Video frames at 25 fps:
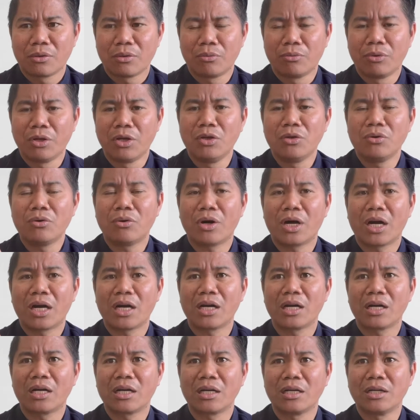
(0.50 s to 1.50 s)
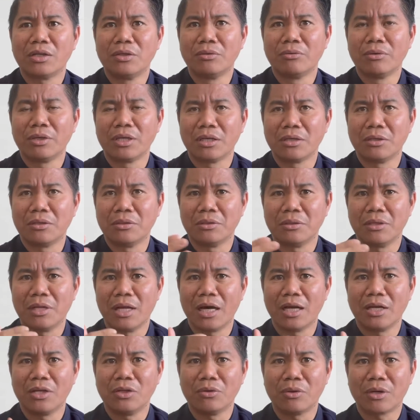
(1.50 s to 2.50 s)
When you are doing good
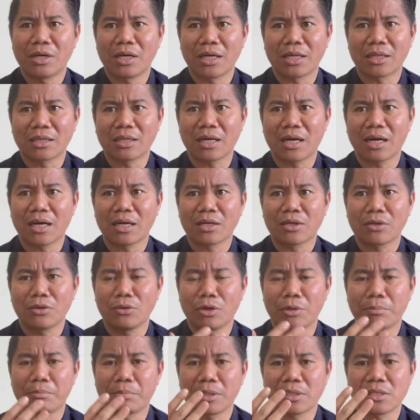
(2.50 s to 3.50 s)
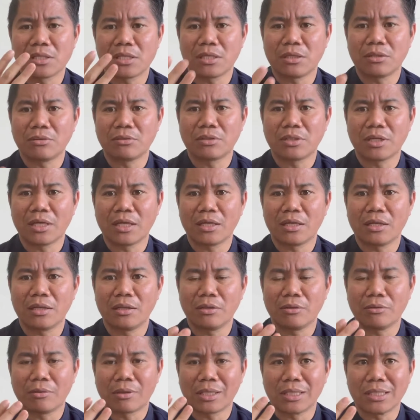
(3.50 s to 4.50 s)
and you are attacked, you are persecuted,
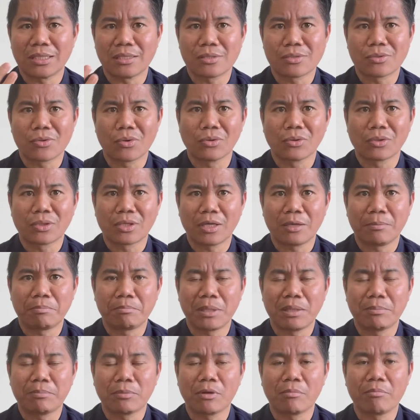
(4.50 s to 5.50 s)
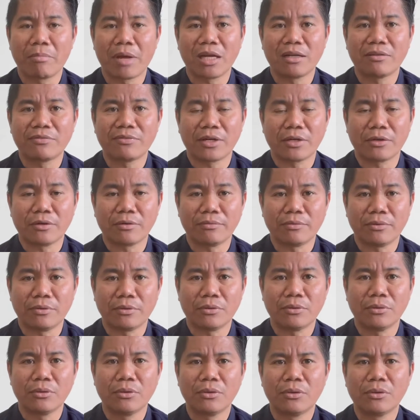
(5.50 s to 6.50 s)
you are insulted, people make fun of
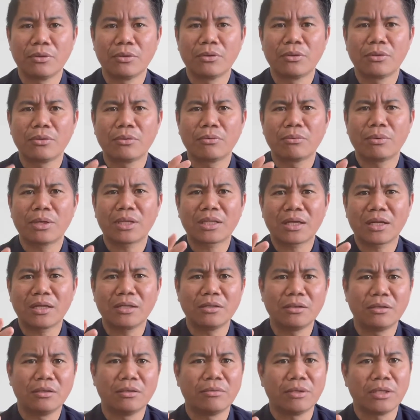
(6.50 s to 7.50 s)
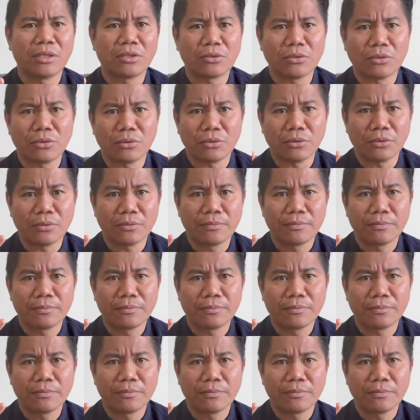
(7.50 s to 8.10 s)
you, what are you going to do?